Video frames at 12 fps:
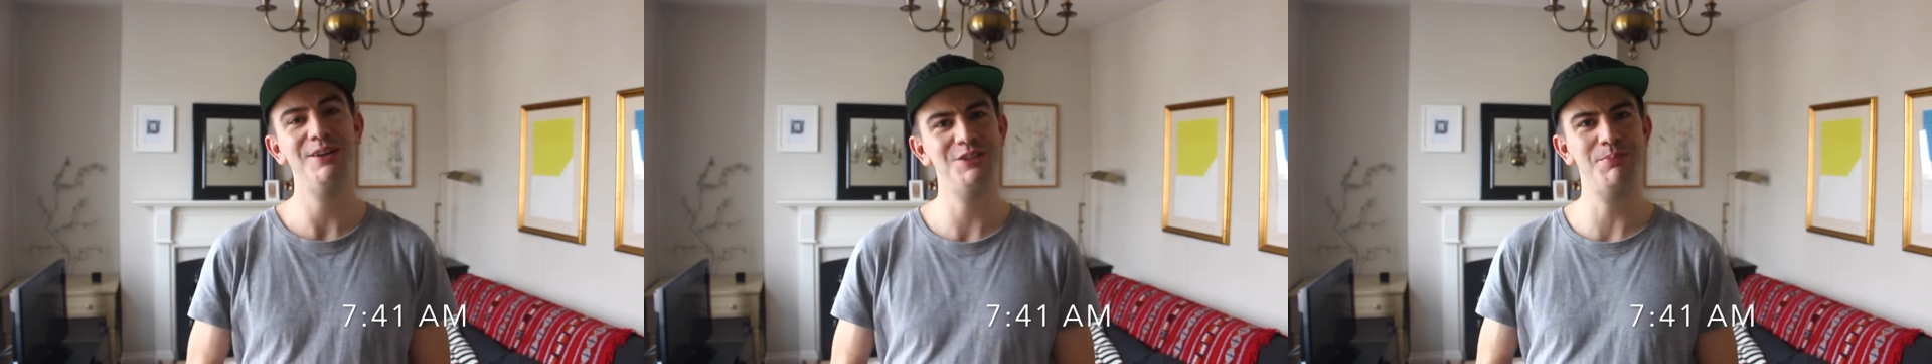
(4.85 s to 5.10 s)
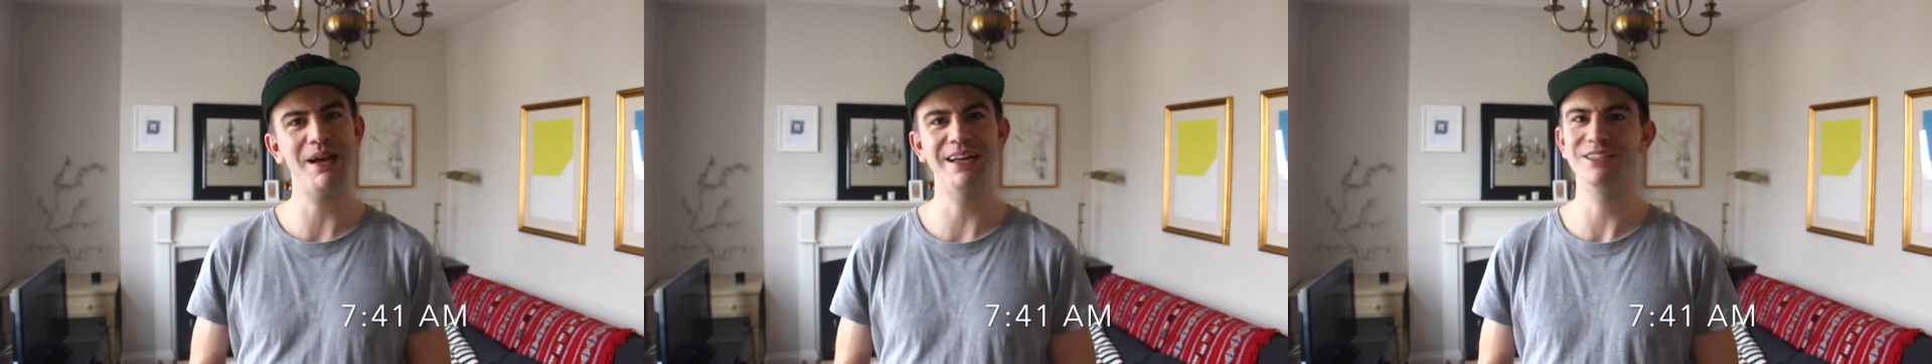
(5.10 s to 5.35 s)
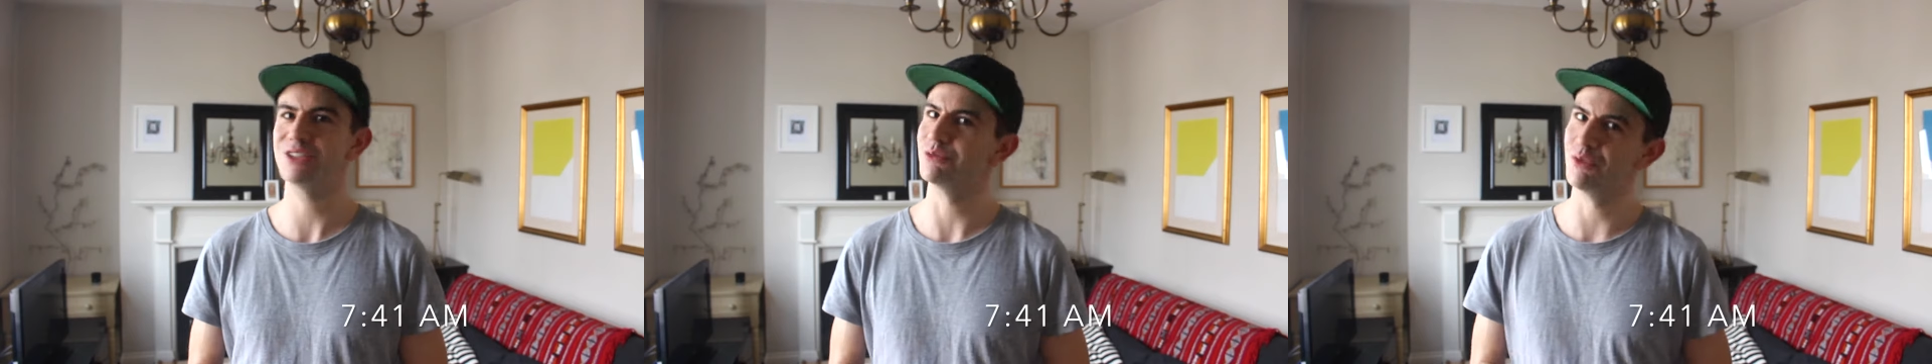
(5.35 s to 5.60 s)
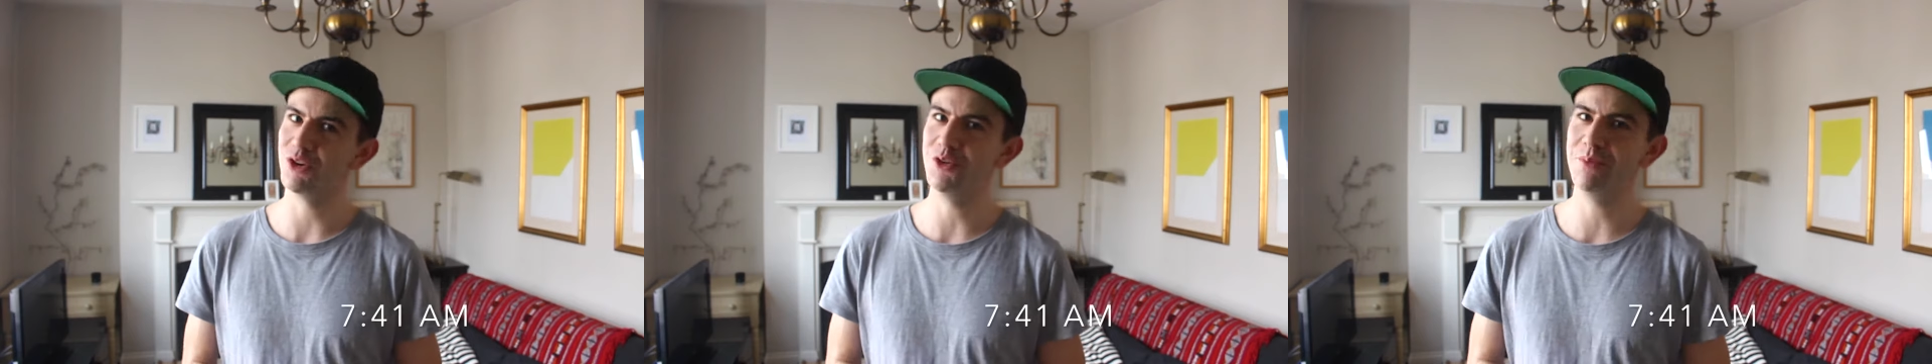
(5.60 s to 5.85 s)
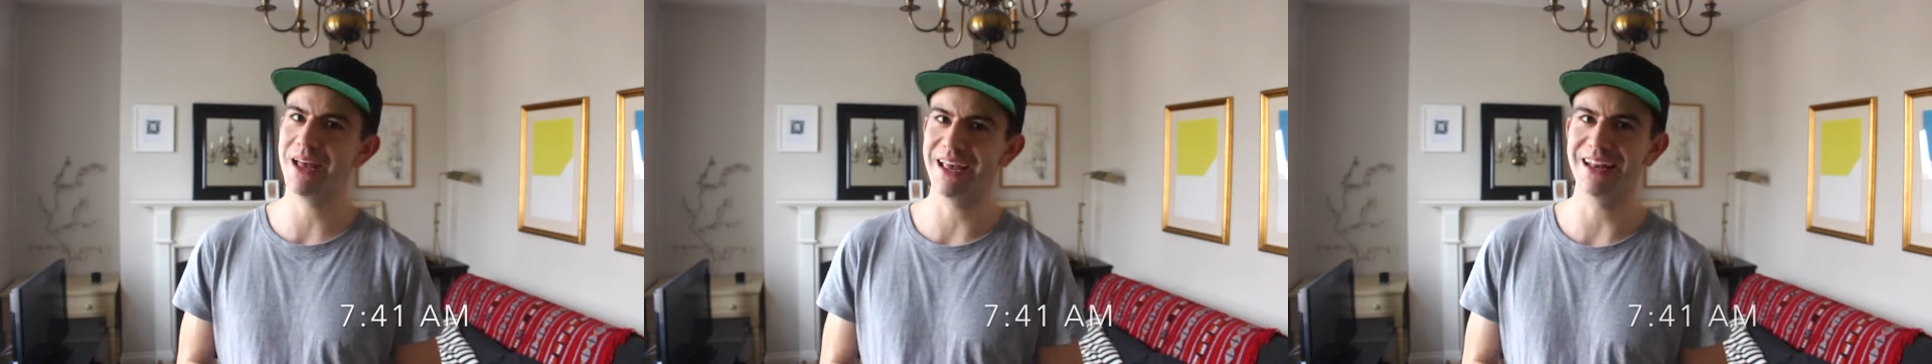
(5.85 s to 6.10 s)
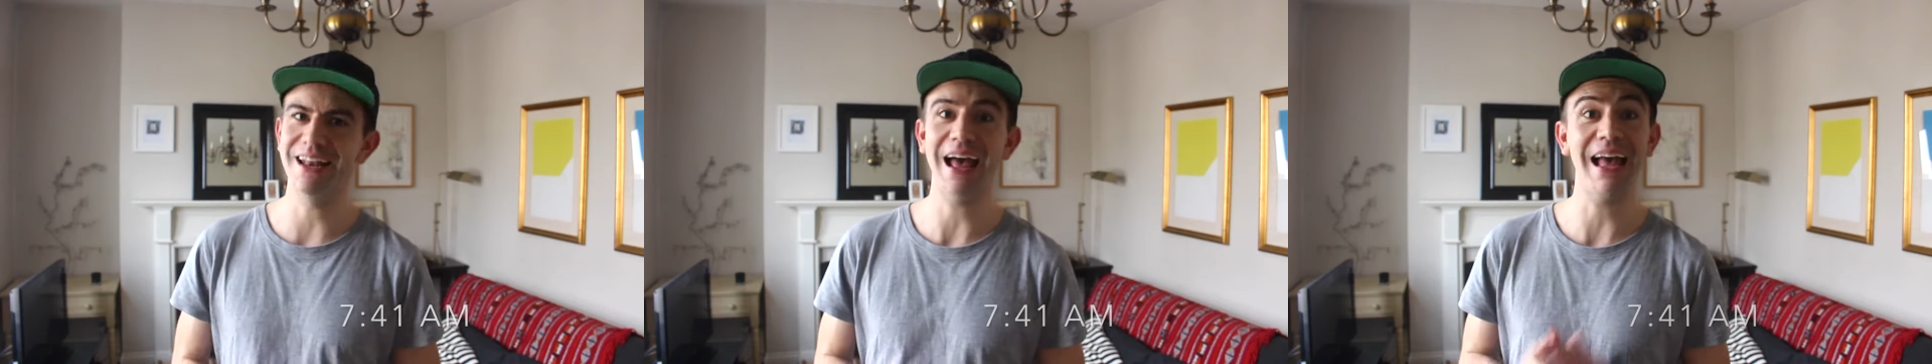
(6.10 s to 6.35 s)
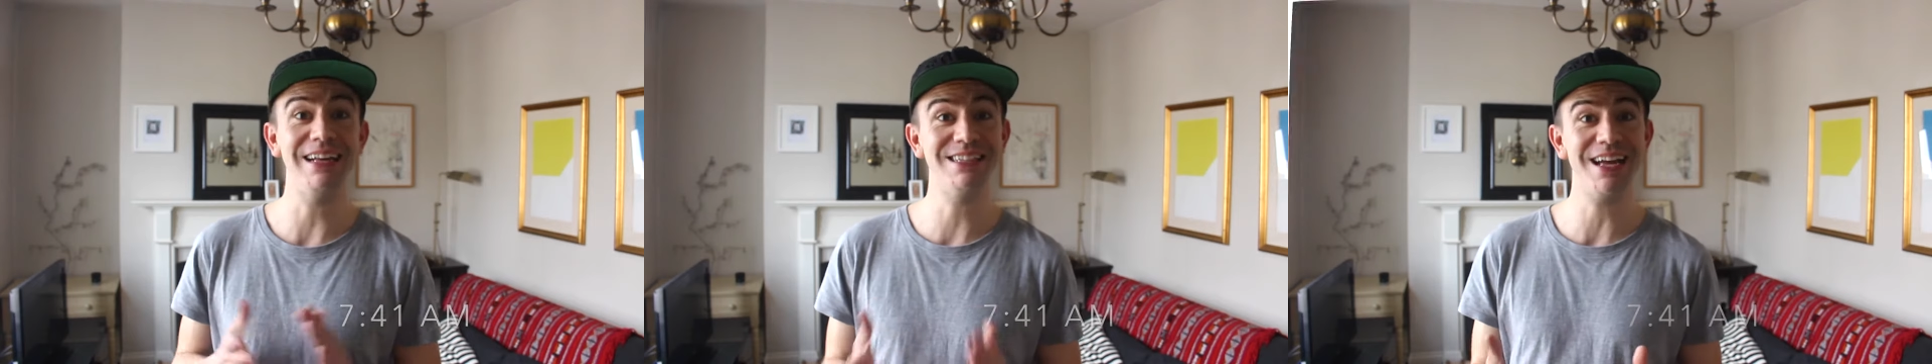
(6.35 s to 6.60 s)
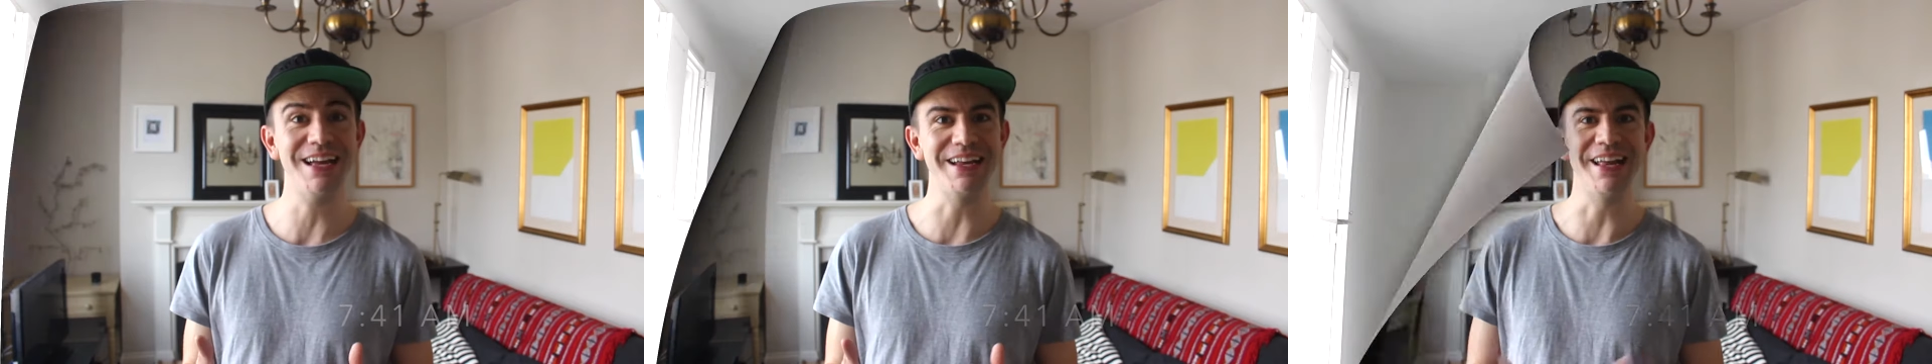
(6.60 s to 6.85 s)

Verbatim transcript: to paint a room in a day.